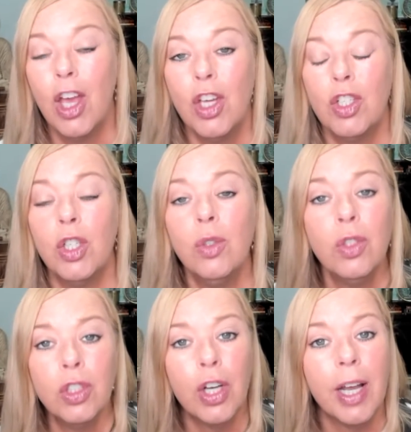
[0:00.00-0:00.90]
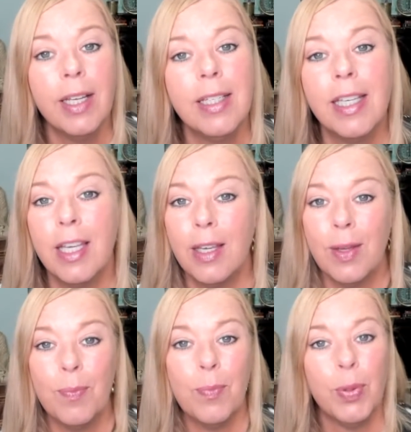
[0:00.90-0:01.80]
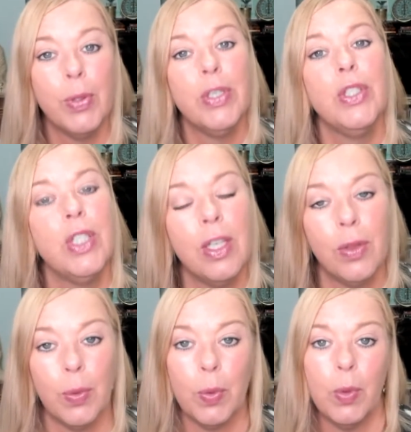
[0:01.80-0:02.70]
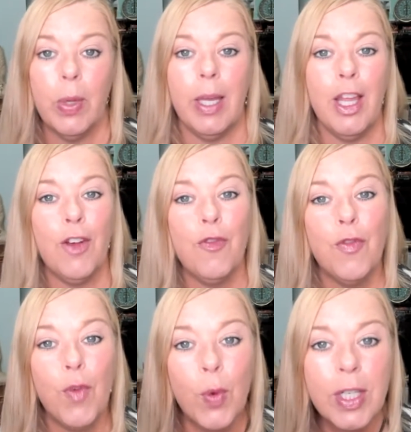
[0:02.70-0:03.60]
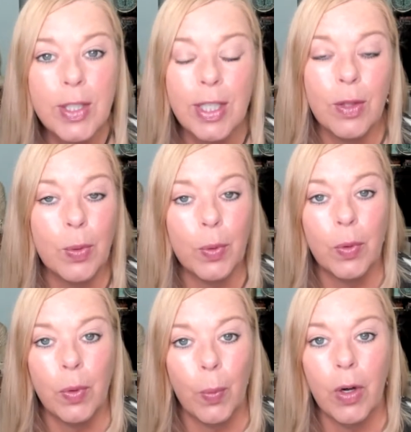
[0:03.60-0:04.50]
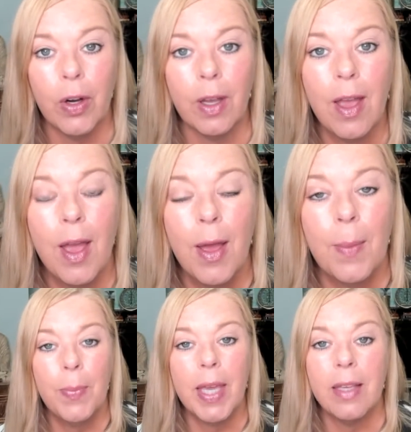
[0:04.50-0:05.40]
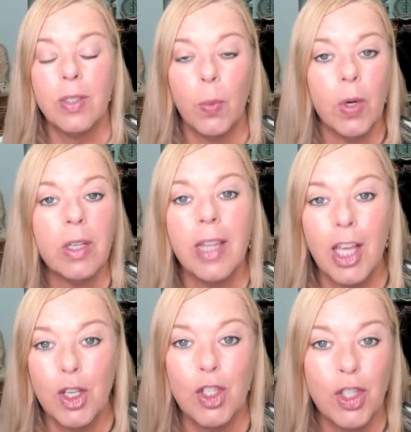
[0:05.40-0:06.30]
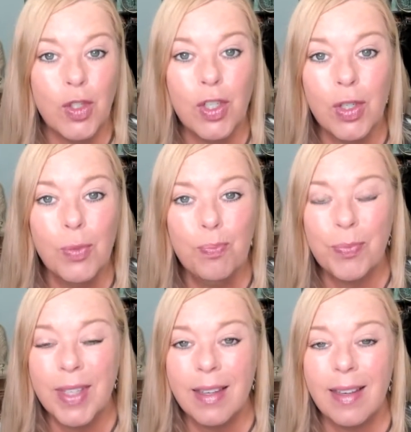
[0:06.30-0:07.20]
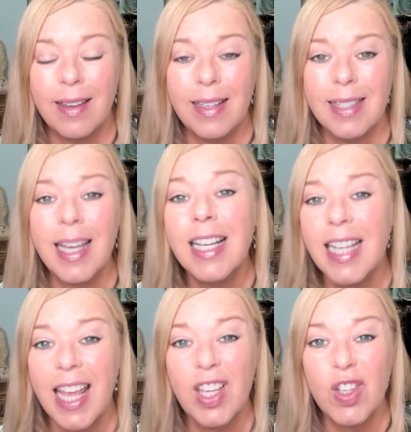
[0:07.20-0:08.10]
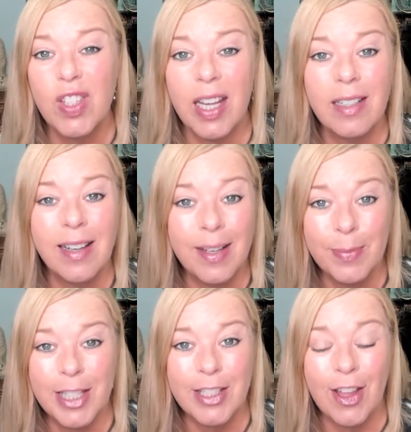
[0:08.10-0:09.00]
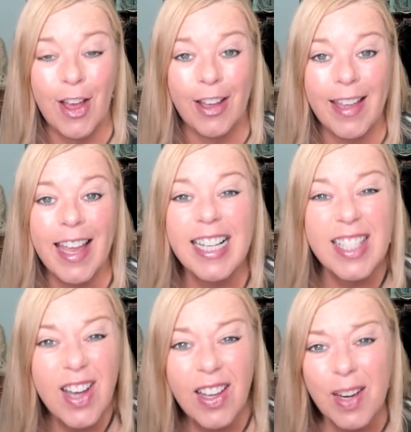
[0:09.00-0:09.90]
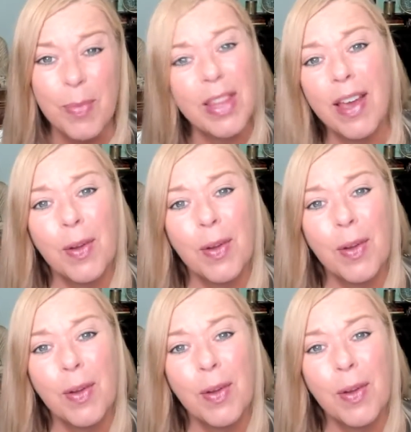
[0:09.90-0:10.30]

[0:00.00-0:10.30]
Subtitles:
Don't try to keep pushing through it and forcing through the work, because the work that you do is going to take you 10 times as long, and it's not going to be that